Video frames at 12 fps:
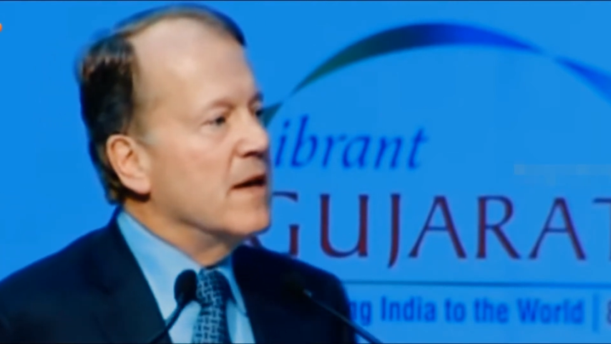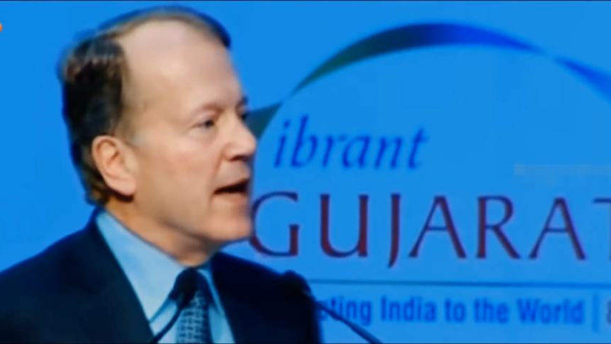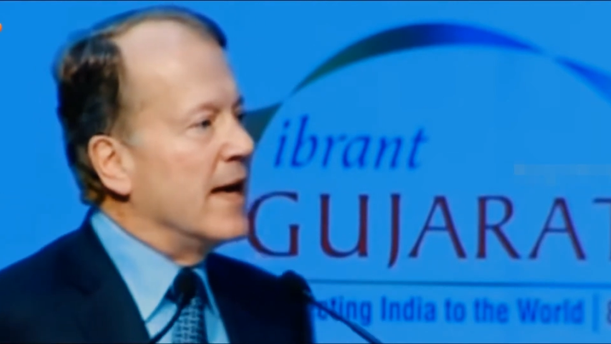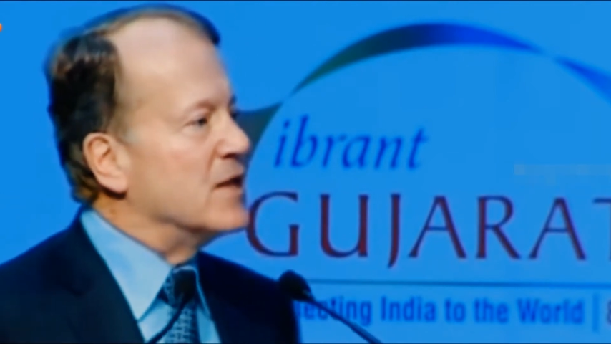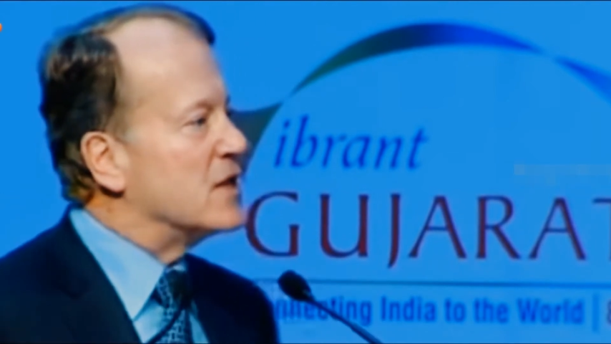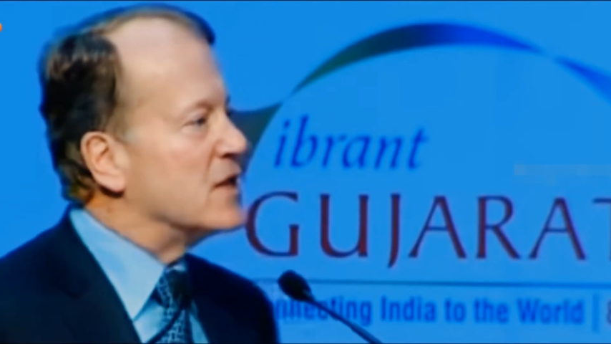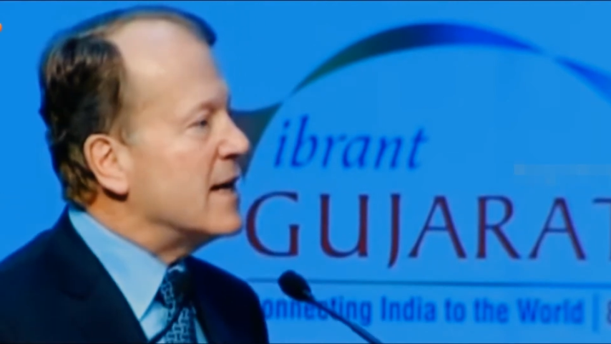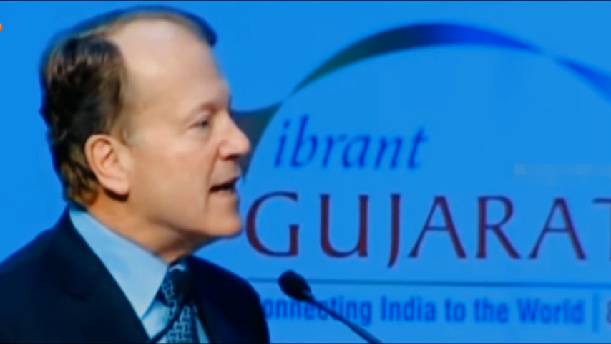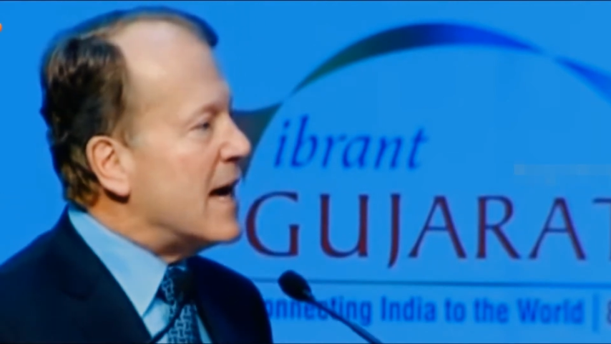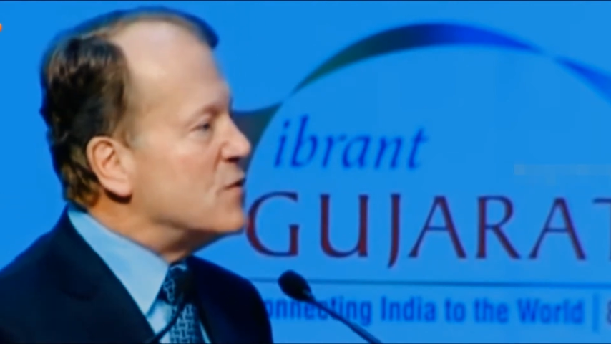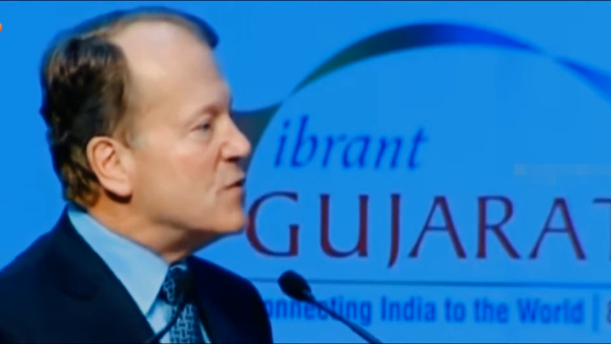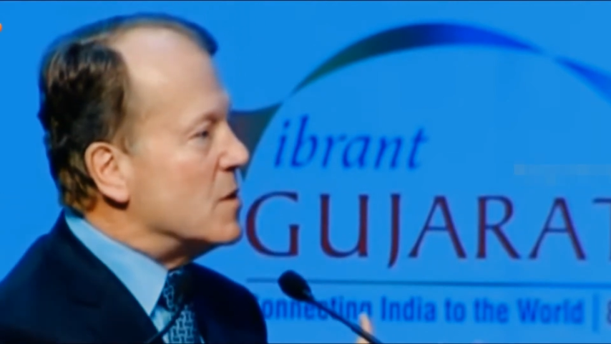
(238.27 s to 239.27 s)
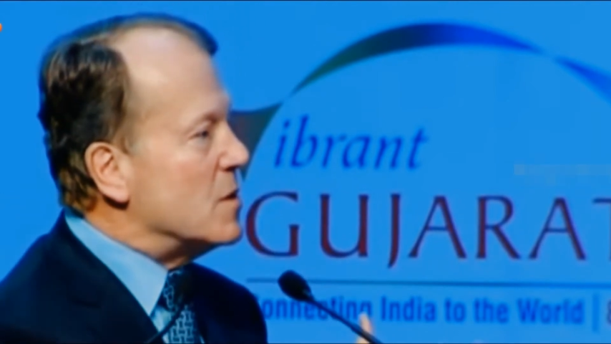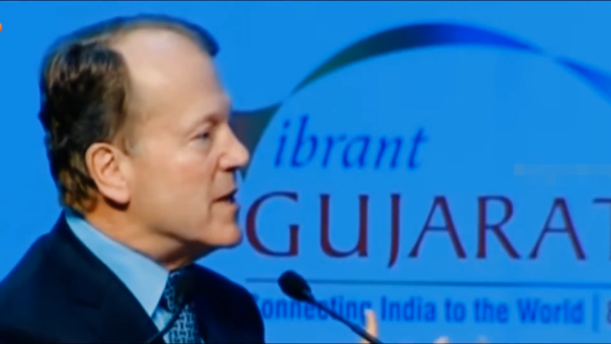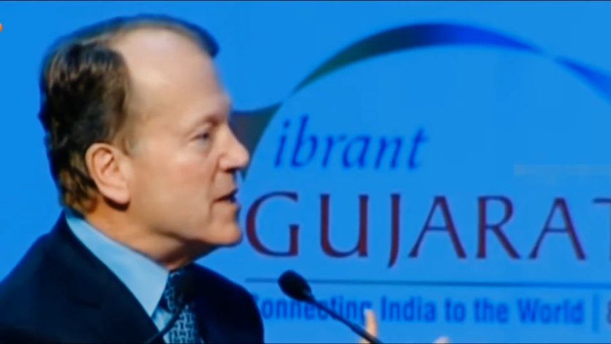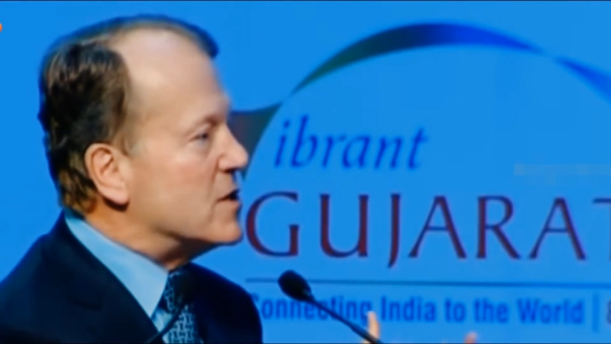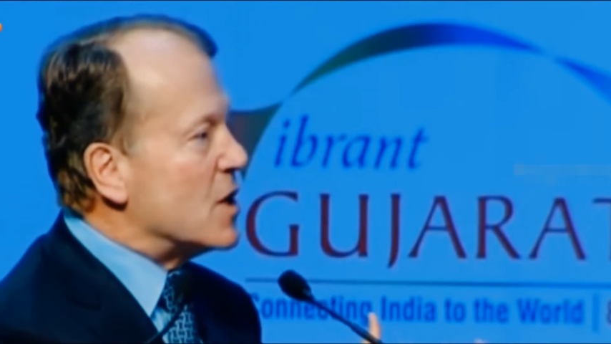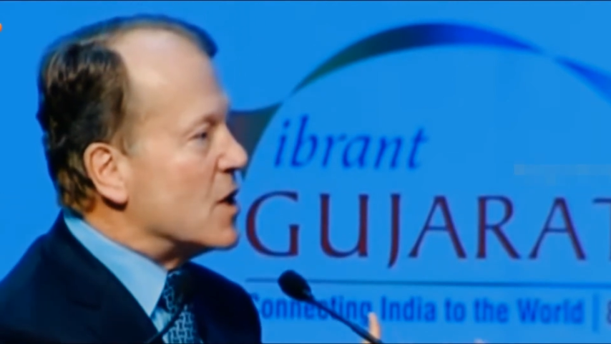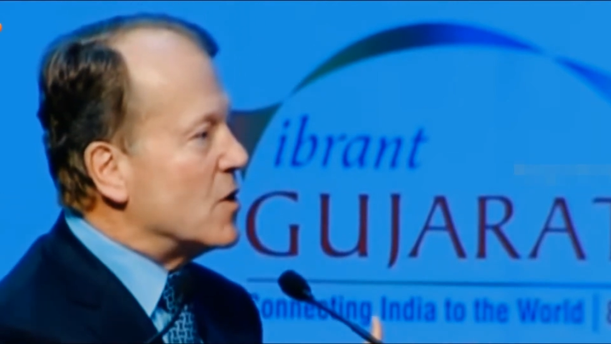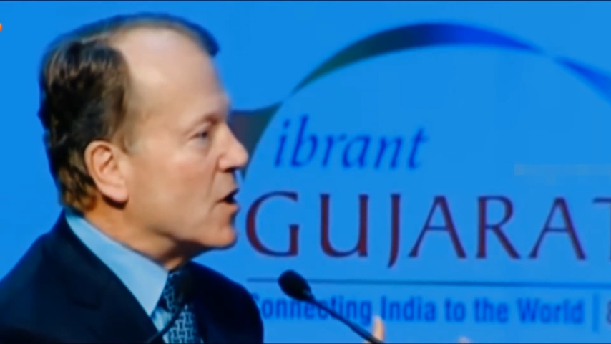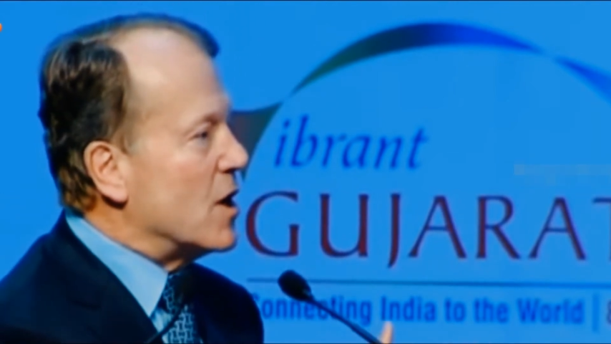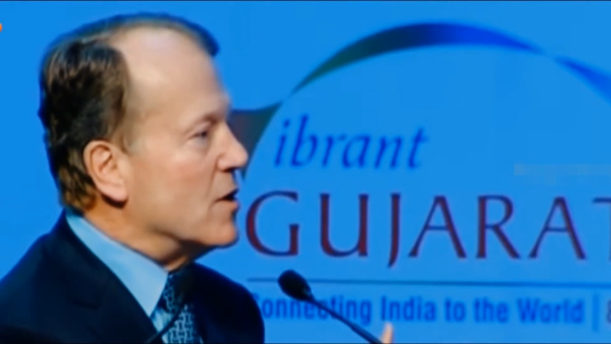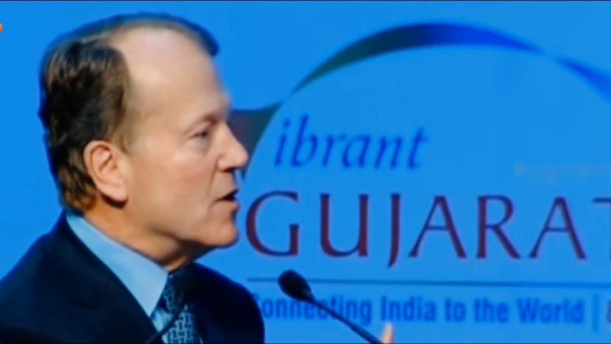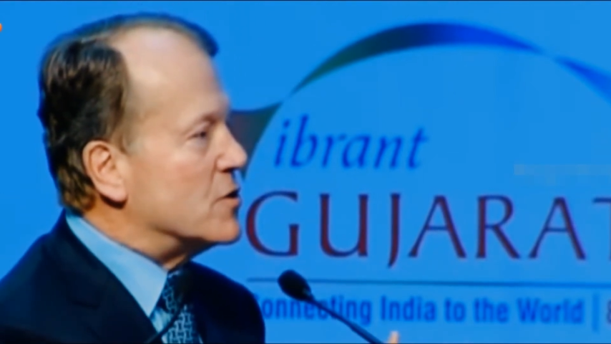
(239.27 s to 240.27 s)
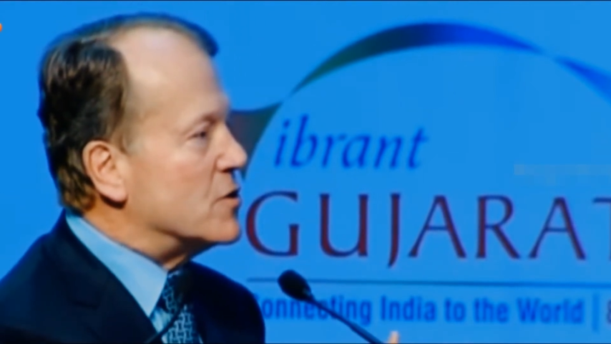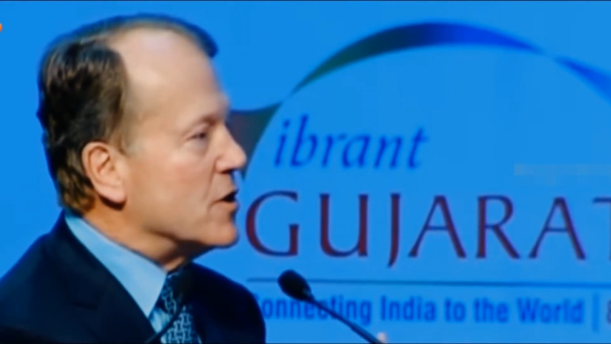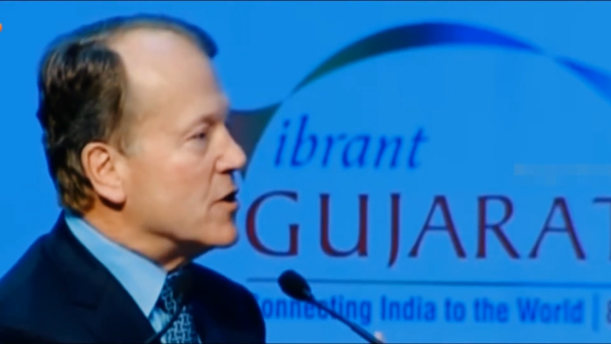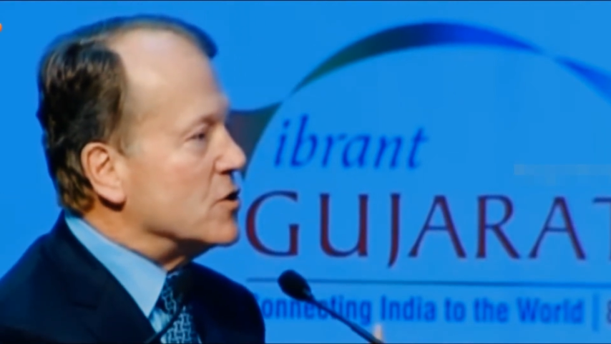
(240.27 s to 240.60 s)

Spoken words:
And sometimes you can be so close, you